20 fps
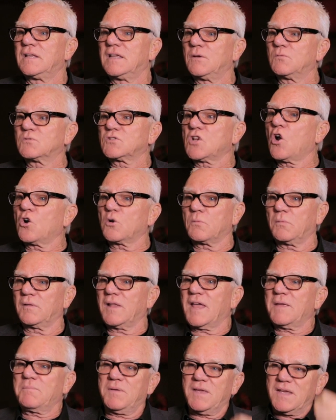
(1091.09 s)
It was horrible,
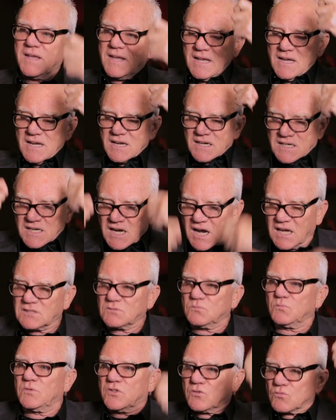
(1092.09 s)
like being
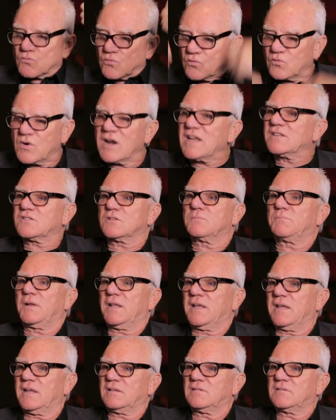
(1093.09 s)
cut with razor
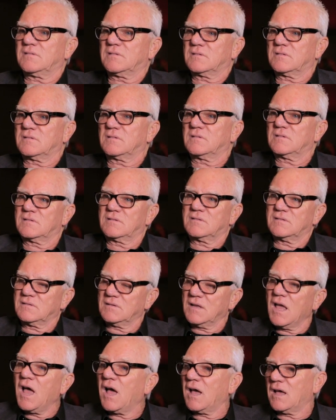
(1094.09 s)
blades.
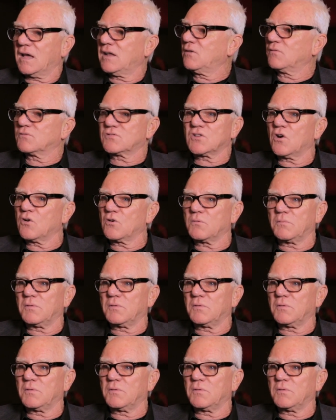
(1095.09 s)
Yeah, and it was horrible.